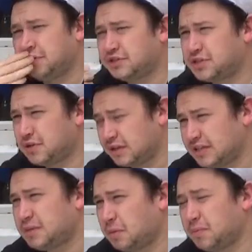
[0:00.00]
so I
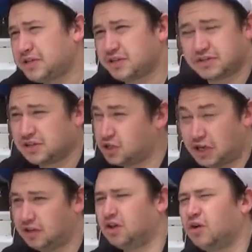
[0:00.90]
did Bobby Sausage
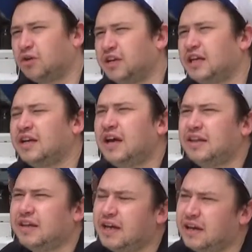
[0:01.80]
in Cockney,
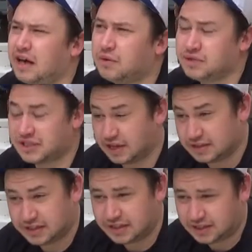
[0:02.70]
and then I was
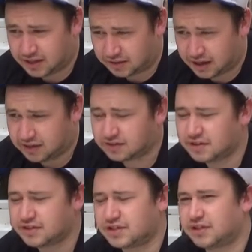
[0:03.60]
Dandini again
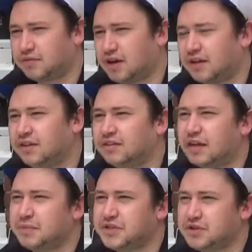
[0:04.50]
in Cinderella,
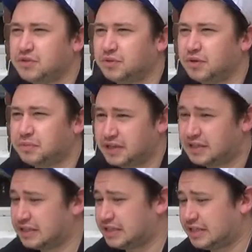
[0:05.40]
like my school one, but I
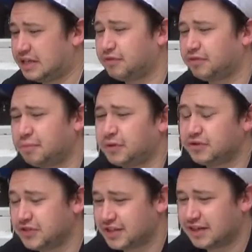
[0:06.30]
didn't steal it from
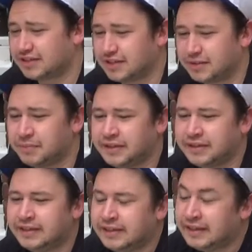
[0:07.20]
Buttons that time.
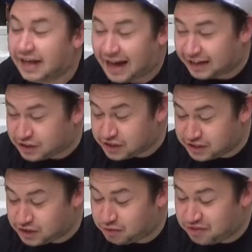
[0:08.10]
Actually,
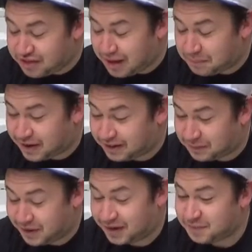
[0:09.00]
during that
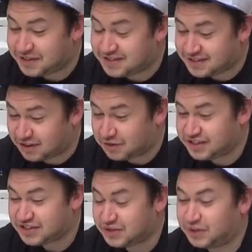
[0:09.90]
pantomime, this is a
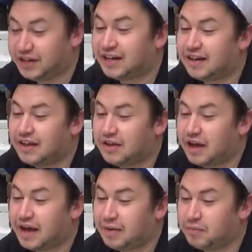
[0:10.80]
great story,
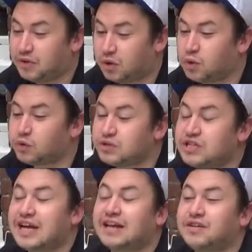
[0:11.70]
the whole
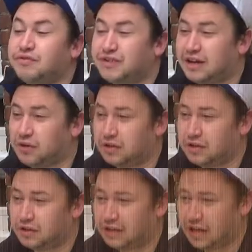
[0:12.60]
set fell on
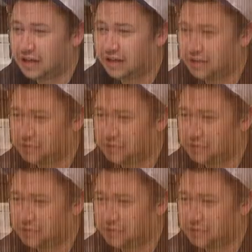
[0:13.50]
the guy